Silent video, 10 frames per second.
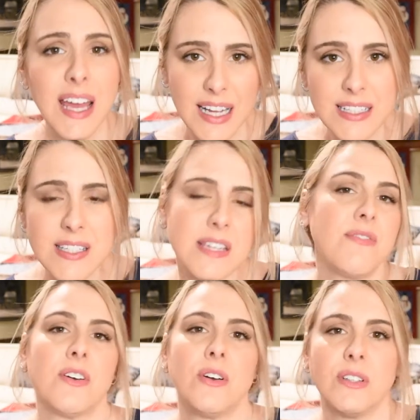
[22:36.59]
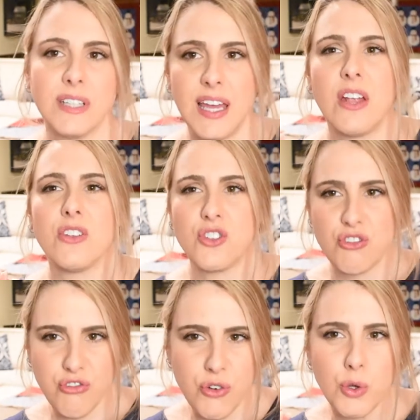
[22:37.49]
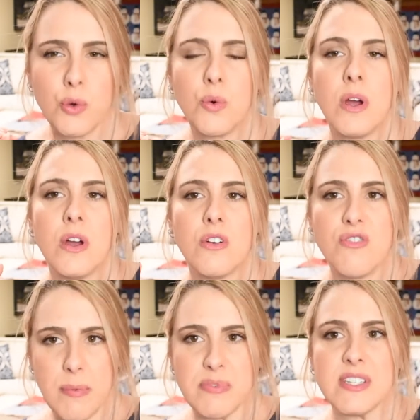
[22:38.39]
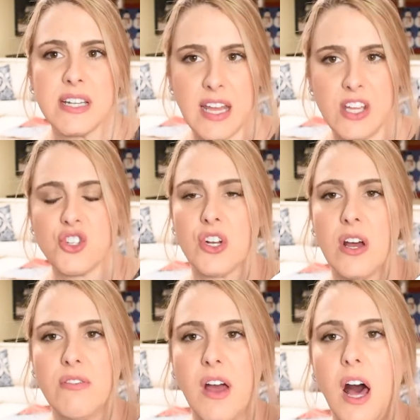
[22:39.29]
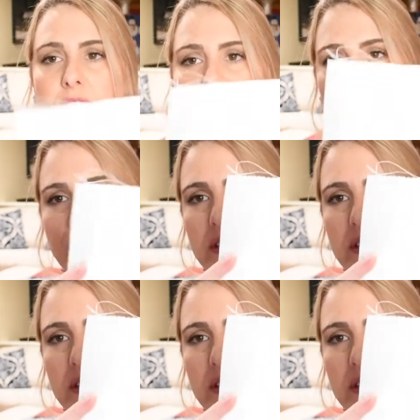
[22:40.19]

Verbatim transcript: it's difficult to get a true representation of colors.